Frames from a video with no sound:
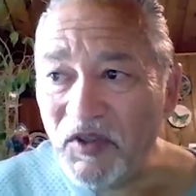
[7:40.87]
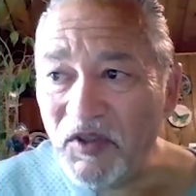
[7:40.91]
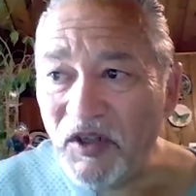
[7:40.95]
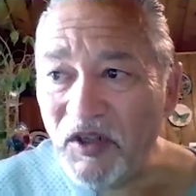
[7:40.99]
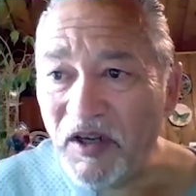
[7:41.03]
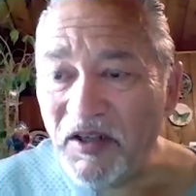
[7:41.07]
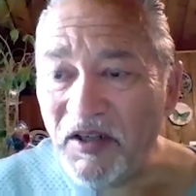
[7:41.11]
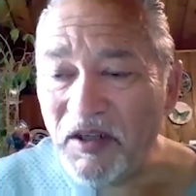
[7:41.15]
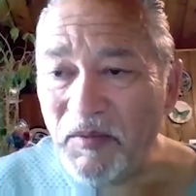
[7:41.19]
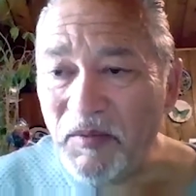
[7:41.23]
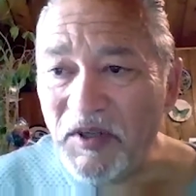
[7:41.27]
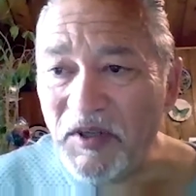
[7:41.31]

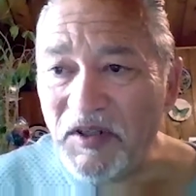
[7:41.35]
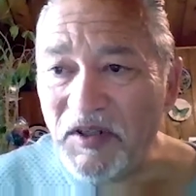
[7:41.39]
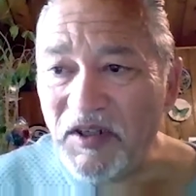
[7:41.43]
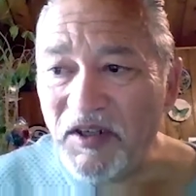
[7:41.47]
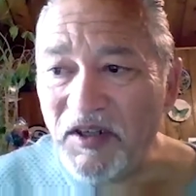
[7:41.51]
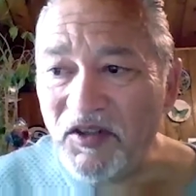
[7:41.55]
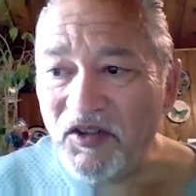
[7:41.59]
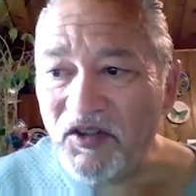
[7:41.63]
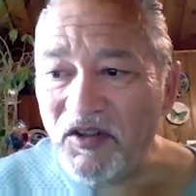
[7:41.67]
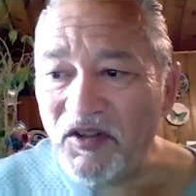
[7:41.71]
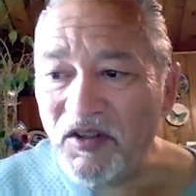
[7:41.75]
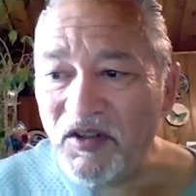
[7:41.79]

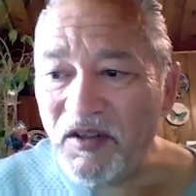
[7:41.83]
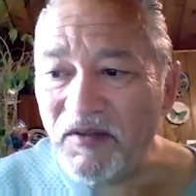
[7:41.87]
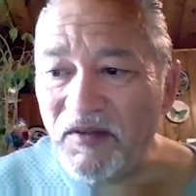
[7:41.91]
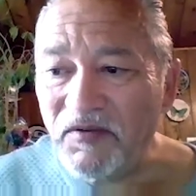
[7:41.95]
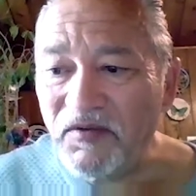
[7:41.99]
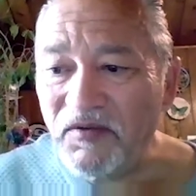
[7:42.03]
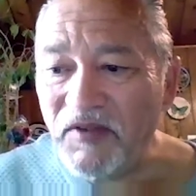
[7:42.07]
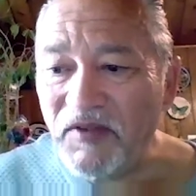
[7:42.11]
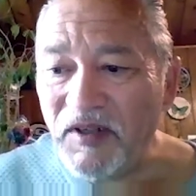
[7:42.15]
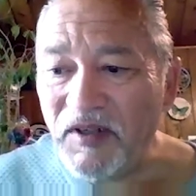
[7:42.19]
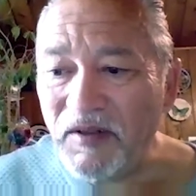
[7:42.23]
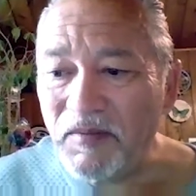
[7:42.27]
documentation
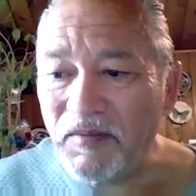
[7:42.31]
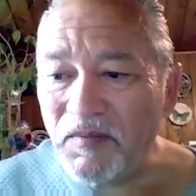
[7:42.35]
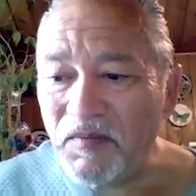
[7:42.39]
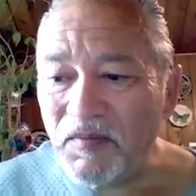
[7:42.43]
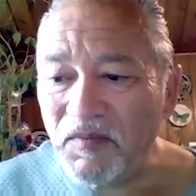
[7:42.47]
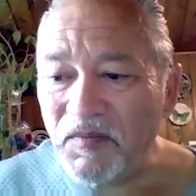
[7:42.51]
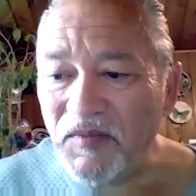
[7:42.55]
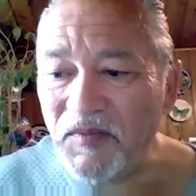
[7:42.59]
of um,